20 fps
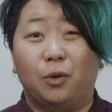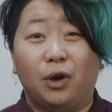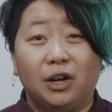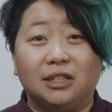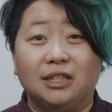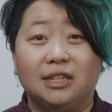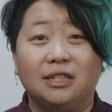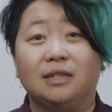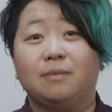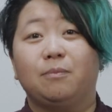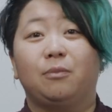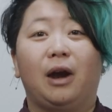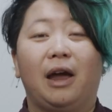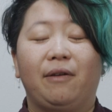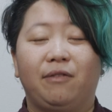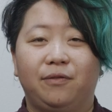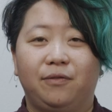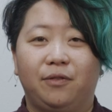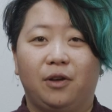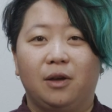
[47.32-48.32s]
worked in some
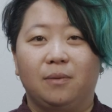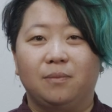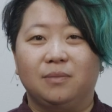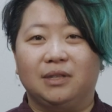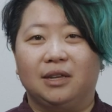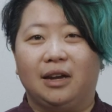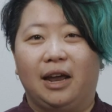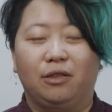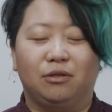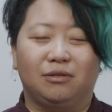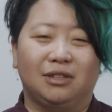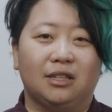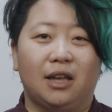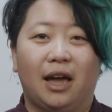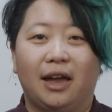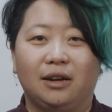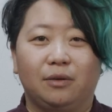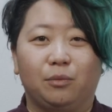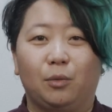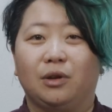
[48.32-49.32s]
private firms and I
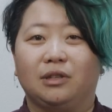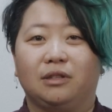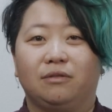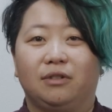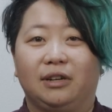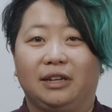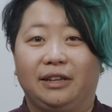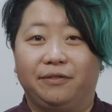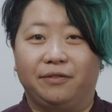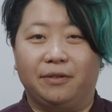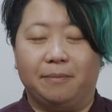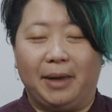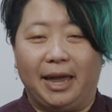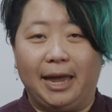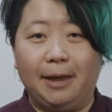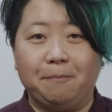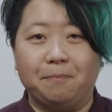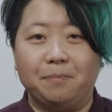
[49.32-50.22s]
decided it wasn't really for me.